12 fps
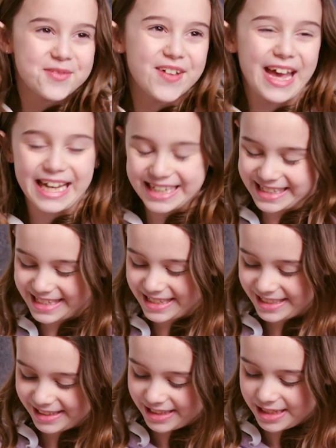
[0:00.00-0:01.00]

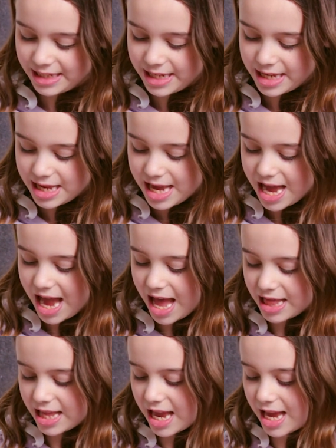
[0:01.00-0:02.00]
Perfect.
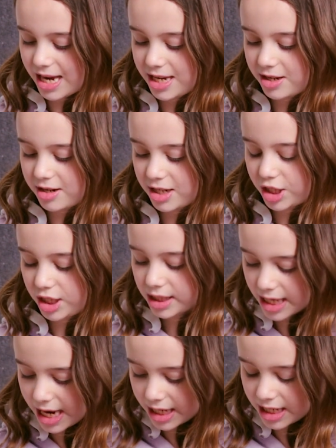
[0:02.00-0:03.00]
And then you could
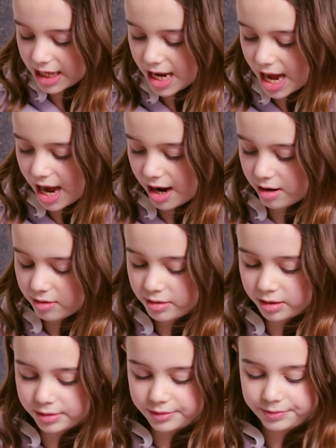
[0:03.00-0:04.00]
just take Nina
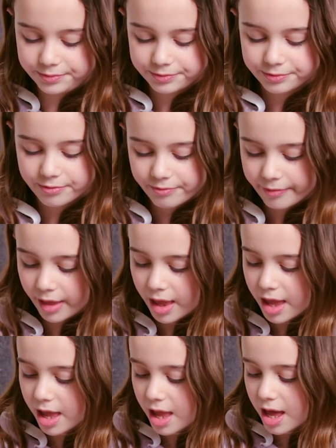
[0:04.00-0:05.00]
out.
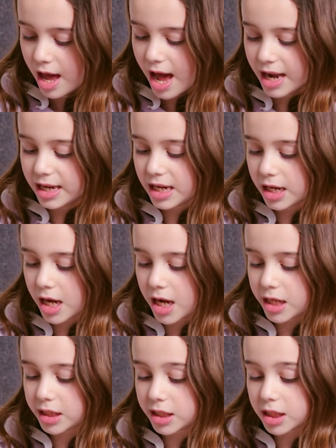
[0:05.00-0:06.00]
And
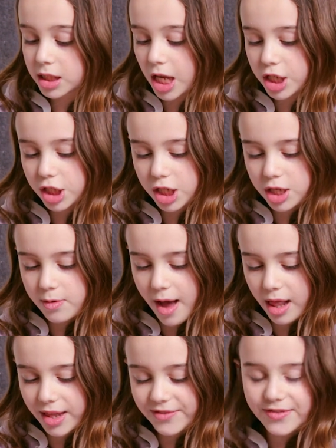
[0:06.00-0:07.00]
Nina is such a cute
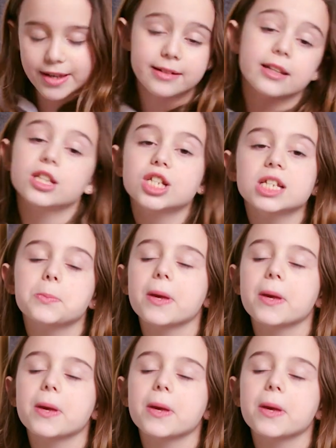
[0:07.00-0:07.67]
elephant and she's